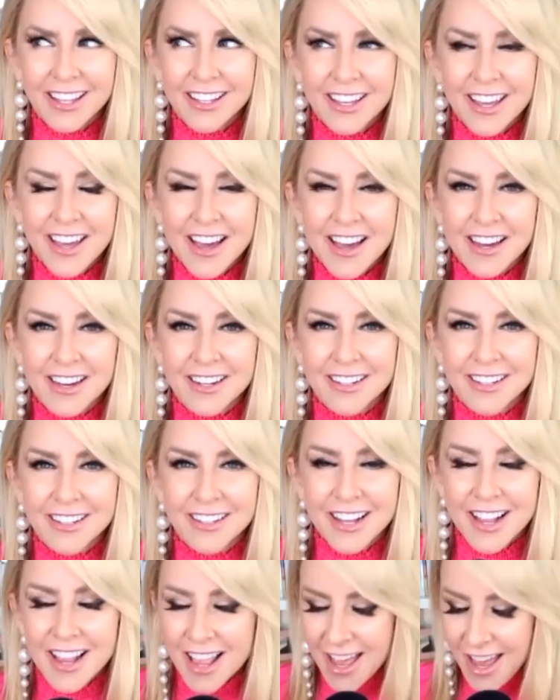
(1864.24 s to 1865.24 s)
Yeah.
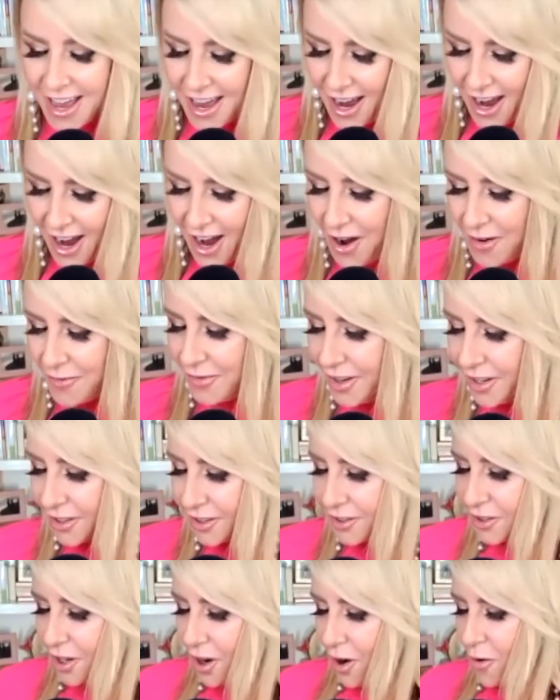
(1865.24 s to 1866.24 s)
Um,
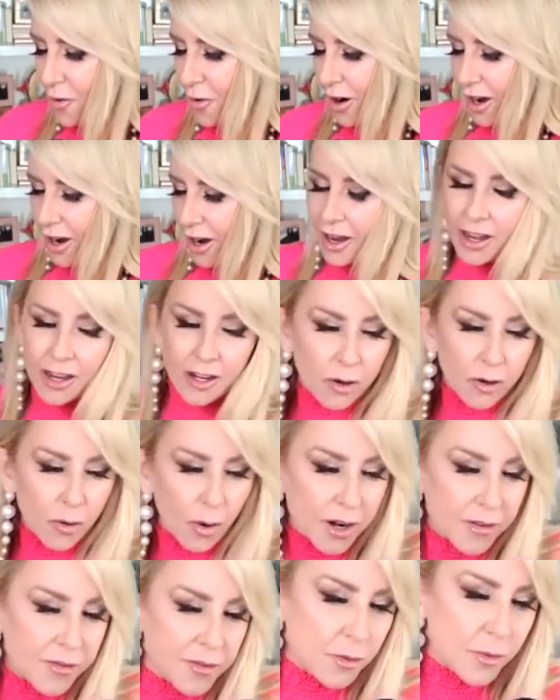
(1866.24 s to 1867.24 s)
so, uh,
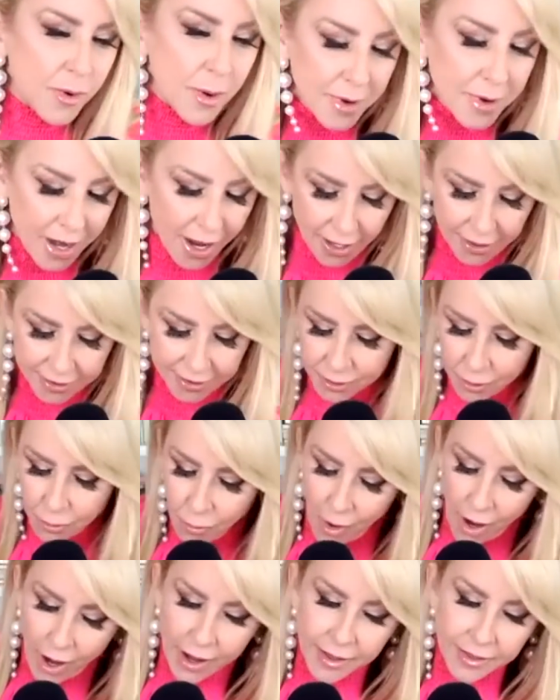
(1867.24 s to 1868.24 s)
quite a few women asked
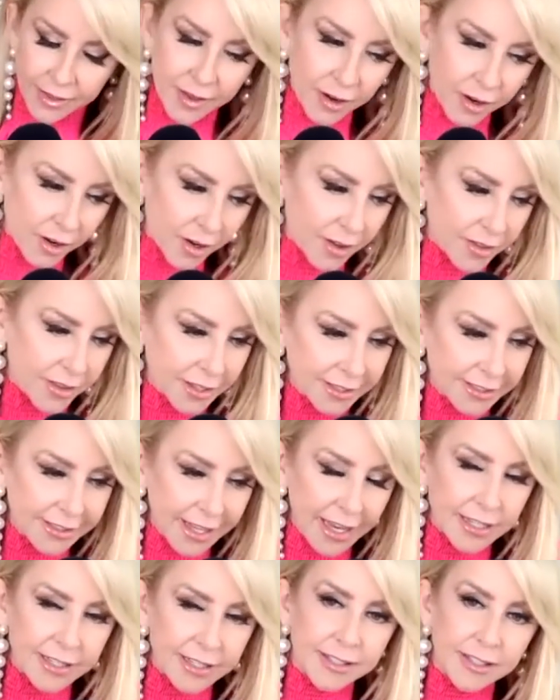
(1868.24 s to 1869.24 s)
why their the
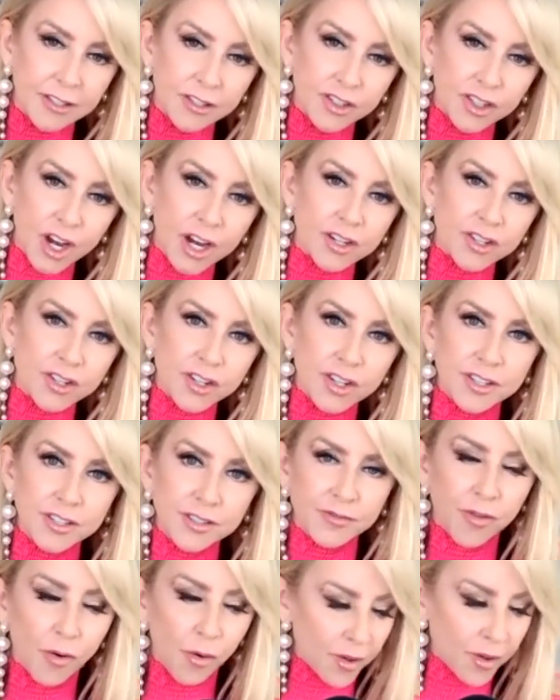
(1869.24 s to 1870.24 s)
scent
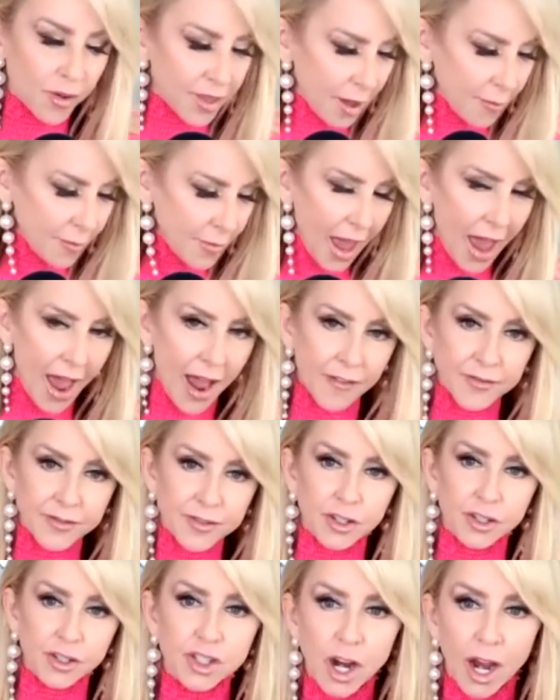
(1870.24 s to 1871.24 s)
changes for them
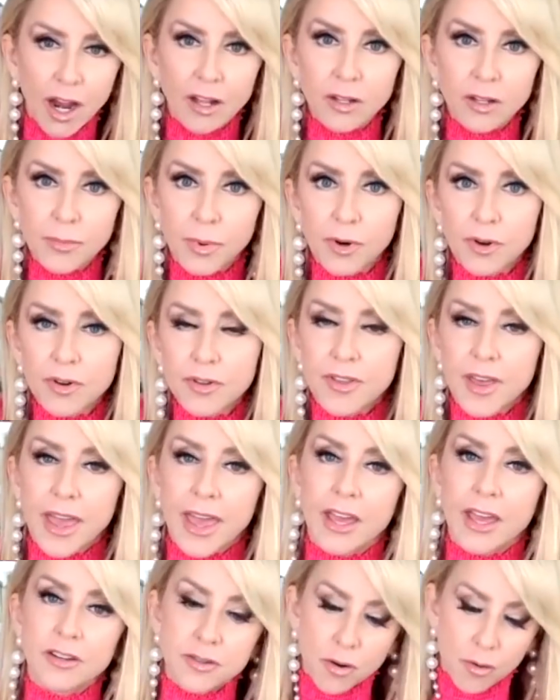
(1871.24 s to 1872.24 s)
after childbirth
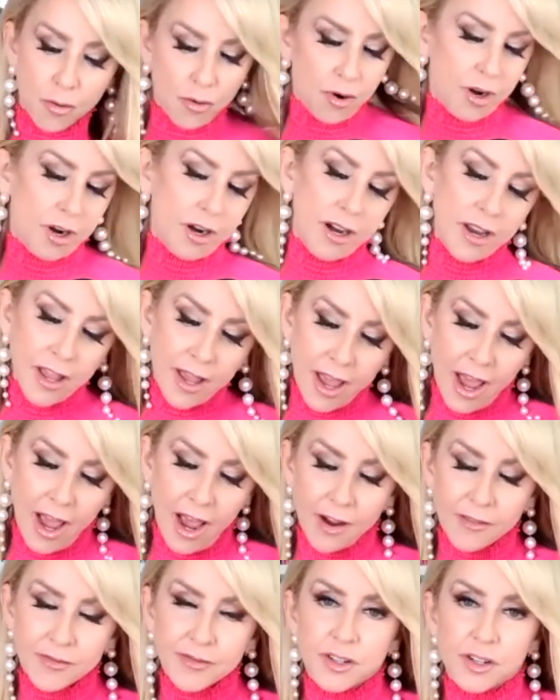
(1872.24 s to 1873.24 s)
and or
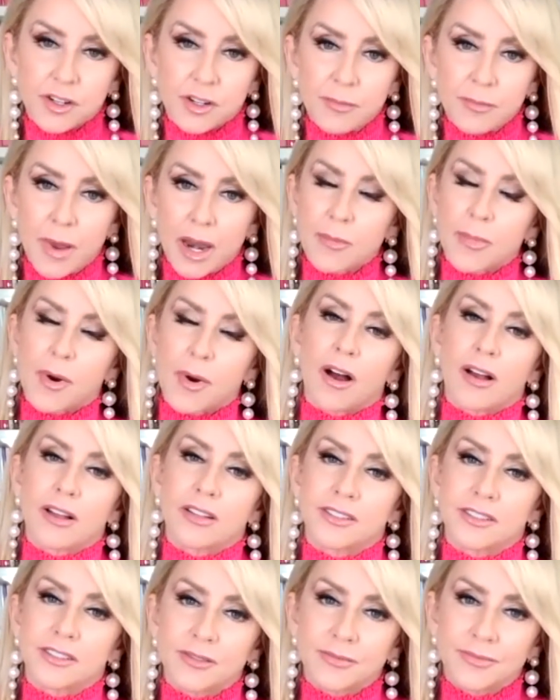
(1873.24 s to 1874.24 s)
after
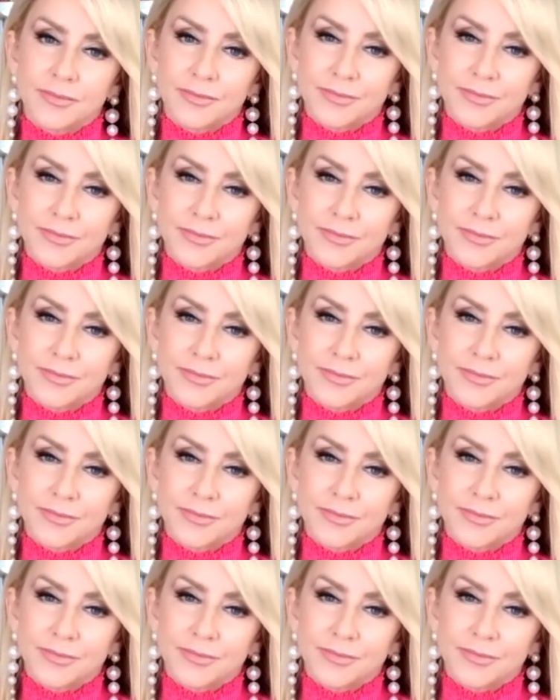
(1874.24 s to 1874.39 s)
menopause.